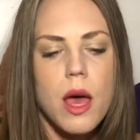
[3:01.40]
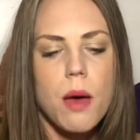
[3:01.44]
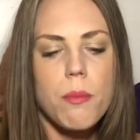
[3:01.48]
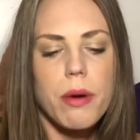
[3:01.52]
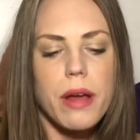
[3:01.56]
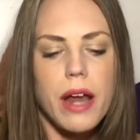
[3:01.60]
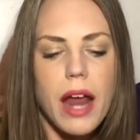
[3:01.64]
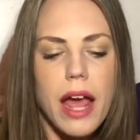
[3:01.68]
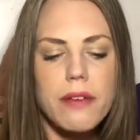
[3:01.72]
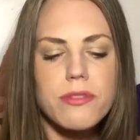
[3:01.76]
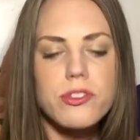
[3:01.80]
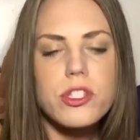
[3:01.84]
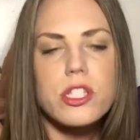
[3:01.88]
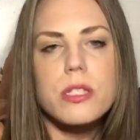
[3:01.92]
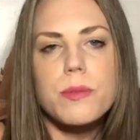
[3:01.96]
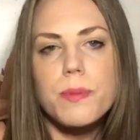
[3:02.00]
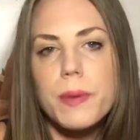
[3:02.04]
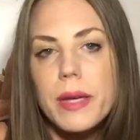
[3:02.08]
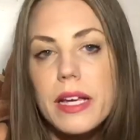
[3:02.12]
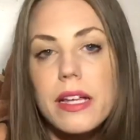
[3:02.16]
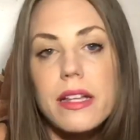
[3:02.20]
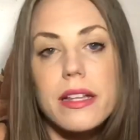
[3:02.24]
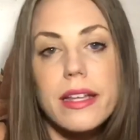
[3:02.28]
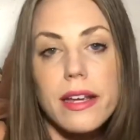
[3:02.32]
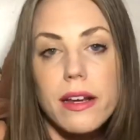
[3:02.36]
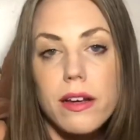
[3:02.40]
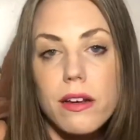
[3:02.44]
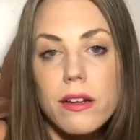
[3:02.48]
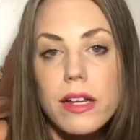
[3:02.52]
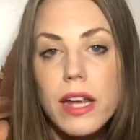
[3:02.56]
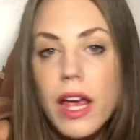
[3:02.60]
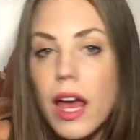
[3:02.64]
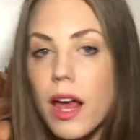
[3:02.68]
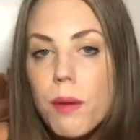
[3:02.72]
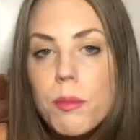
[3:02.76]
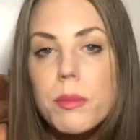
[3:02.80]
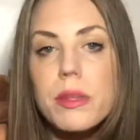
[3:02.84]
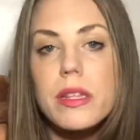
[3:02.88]
But I've just been cleared.
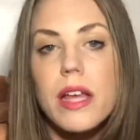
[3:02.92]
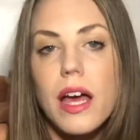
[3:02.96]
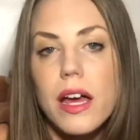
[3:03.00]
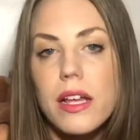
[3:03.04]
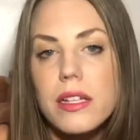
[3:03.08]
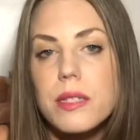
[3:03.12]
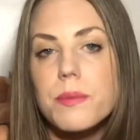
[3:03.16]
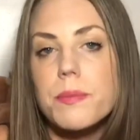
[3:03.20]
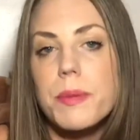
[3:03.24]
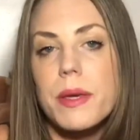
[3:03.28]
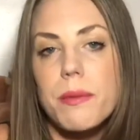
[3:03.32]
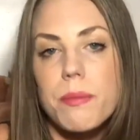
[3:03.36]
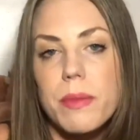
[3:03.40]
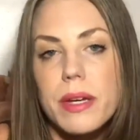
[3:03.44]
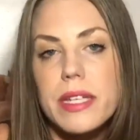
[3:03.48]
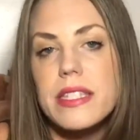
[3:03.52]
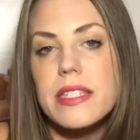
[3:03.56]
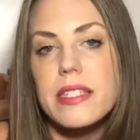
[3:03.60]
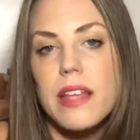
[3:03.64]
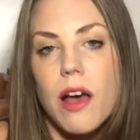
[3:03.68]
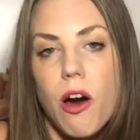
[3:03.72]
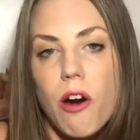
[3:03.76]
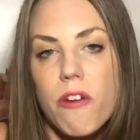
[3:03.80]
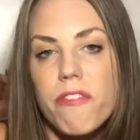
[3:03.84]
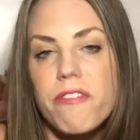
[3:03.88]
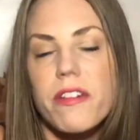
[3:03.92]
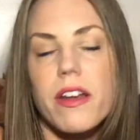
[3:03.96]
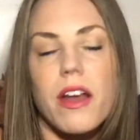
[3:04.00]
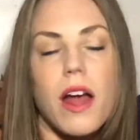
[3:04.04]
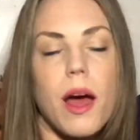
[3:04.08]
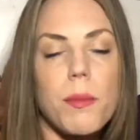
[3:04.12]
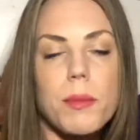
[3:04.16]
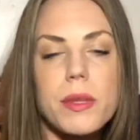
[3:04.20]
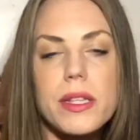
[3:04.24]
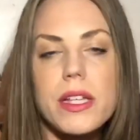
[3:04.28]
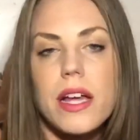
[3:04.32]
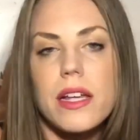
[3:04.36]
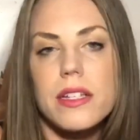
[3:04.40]
I'm allowed to be myself, and
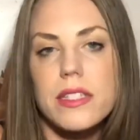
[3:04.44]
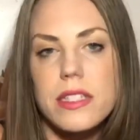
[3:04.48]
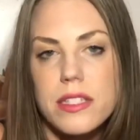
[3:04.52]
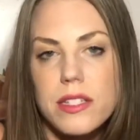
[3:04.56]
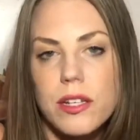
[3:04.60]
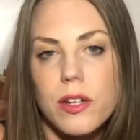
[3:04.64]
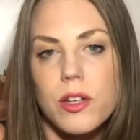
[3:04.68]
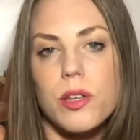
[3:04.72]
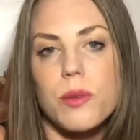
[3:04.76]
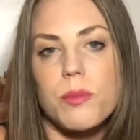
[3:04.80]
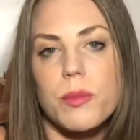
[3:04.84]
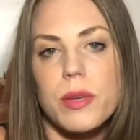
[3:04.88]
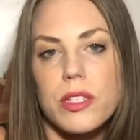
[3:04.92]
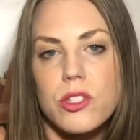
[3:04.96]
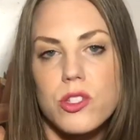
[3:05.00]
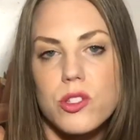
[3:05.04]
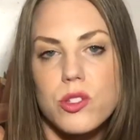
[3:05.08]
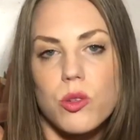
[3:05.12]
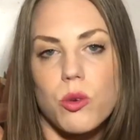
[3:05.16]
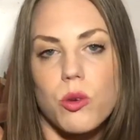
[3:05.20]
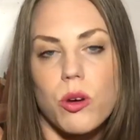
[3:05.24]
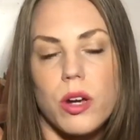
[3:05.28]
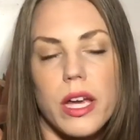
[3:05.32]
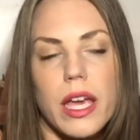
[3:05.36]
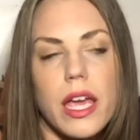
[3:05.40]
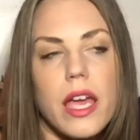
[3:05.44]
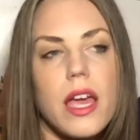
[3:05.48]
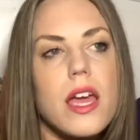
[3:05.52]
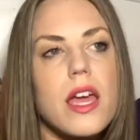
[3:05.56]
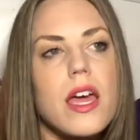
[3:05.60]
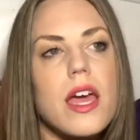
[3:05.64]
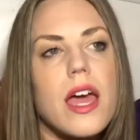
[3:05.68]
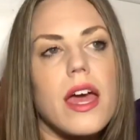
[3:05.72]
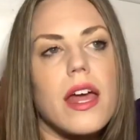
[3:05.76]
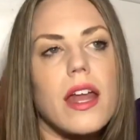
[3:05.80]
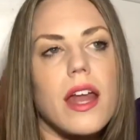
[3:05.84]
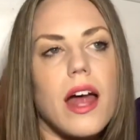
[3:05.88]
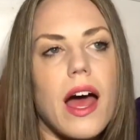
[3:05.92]
I'm allowed to tell you my story.
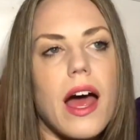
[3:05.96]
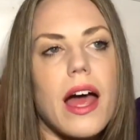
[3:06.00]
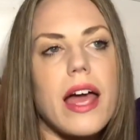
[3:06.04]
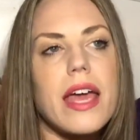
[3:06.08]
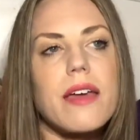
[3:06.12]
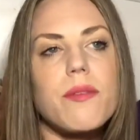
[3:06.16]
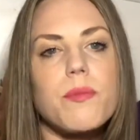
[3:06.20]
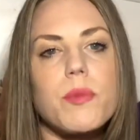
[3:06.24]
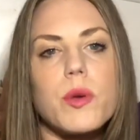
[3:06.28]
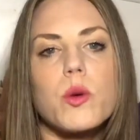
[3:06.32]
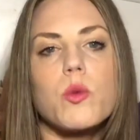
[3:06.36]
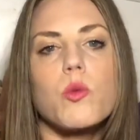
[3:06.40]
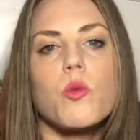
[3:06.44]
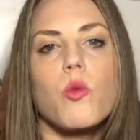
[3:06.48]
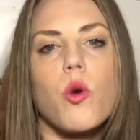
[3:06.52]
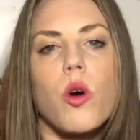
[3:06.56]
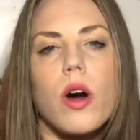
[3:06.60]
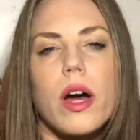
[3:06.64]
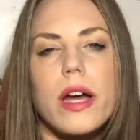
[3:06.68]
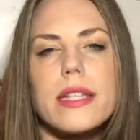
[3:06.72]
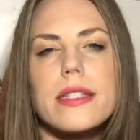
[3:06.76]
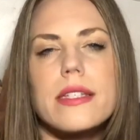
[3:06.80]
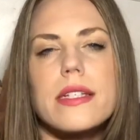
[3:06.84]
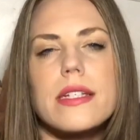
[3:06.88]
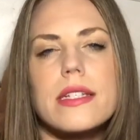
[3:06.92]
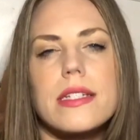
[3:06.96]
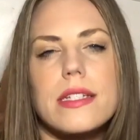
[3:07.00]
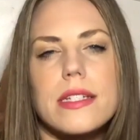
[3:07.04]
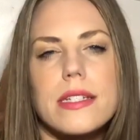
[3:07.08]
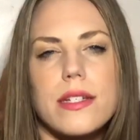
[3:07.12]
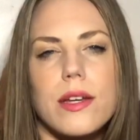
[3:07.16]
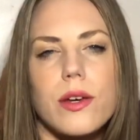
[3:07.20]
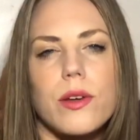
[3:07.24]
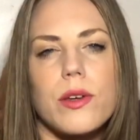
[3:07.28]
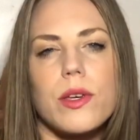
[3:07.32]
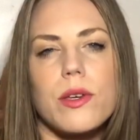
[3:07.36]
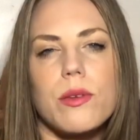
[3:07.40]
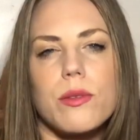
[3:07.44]
And I have been wanting to
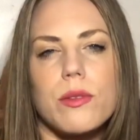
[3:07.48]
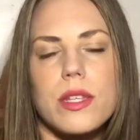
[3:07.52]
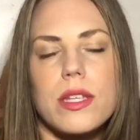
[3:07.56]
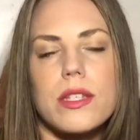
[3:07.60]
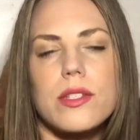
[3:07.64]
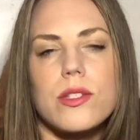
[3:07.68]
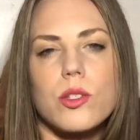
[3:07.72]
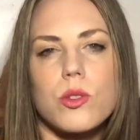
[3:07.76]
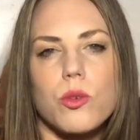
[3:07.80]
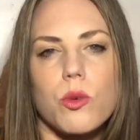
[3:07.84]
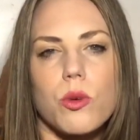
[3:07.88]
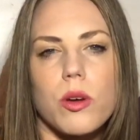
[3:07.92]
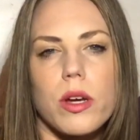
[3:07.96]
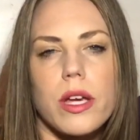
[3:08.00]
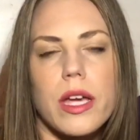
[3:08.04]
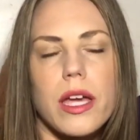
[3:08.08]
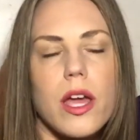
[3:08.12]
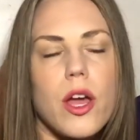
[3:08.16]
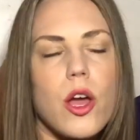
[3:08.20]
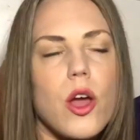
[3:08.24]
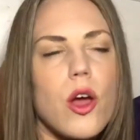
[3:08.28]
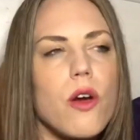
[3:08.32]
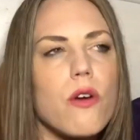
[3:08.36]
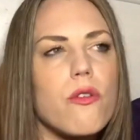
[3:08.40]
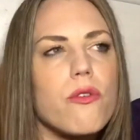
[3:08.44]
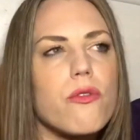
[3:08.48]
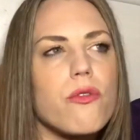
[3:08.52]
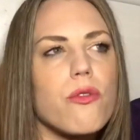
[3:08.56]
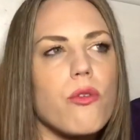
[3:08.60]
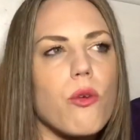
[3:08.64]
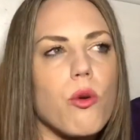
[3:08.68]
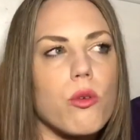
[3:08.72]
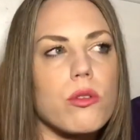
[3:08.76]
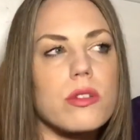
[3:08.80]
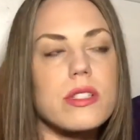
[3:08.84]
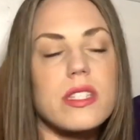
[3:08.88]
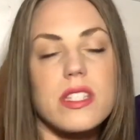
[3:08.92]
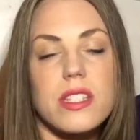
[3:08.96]
tell you this story
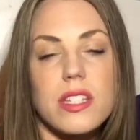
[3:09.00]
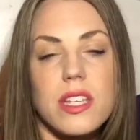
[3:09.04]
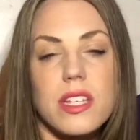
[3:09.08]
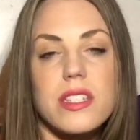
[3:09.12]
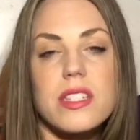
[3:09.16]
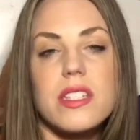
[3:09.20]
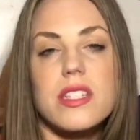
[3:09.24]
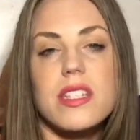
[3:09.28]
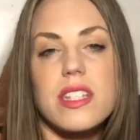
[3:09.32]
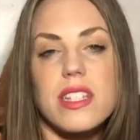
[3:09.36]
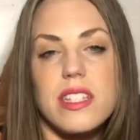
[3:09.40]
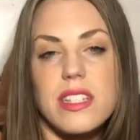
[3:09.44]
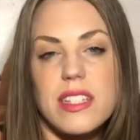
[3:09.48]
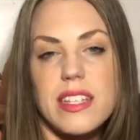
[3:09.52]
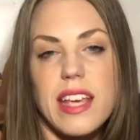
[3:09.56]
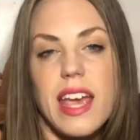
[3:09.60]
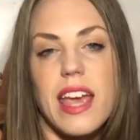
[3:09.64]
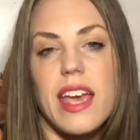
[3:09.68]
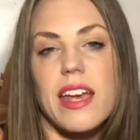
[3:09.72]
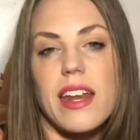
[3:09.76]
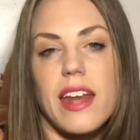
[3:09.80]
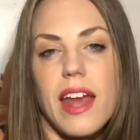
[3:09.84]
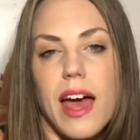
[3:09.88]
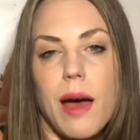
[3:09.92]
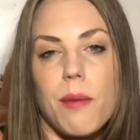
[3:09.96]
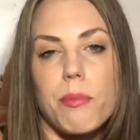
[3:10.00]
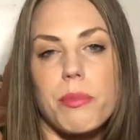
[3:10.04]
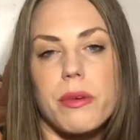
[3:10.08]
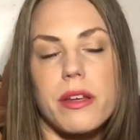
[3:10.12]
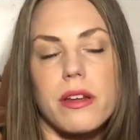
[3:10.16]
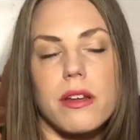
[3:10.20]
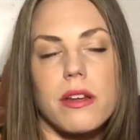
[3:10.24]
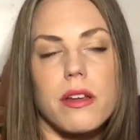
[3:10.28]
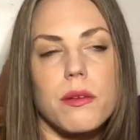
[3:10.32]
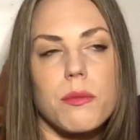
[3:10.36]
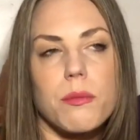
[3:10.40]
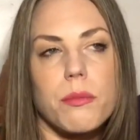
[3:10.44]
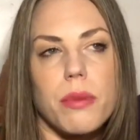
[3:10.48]
since the day it
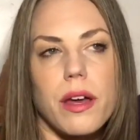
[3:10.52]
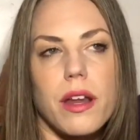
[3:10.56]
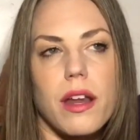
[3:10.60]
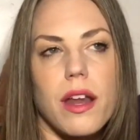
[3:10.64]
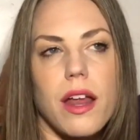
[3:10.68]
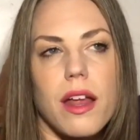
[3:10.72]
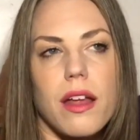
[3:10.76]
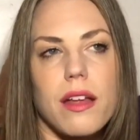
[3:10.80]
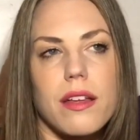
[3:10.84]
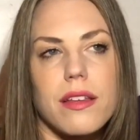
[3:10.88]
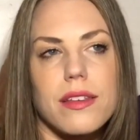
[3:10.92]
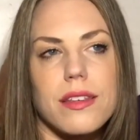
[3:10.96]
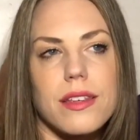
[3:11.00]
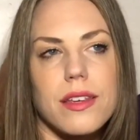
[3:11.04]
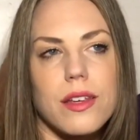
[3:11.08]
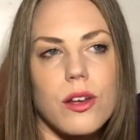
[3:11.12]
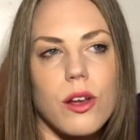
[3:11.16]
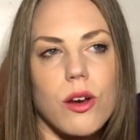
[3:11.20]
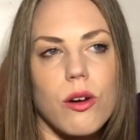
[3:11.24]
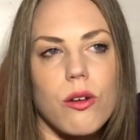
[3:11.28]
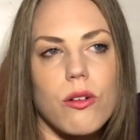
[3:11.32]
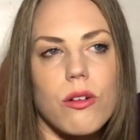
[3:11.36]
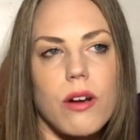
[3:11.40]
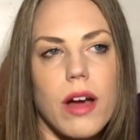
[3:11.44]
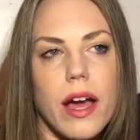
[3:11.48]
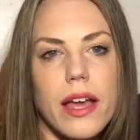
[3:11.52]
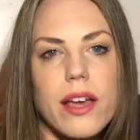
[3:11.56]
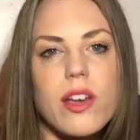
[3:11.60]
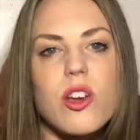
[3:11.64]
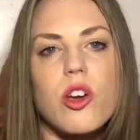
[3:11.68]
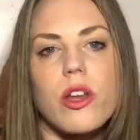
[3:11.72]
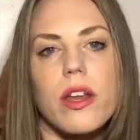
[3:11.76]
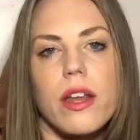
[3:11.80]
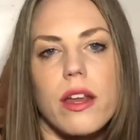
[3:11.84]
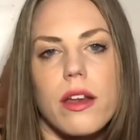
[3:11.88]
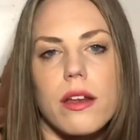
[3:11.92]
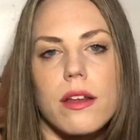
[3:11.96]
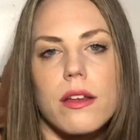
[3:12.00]
happened. But, I
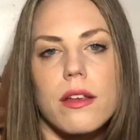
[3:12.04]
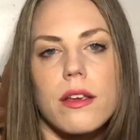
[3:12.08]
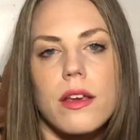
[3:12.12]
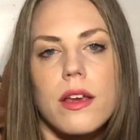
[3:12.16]
couldn't.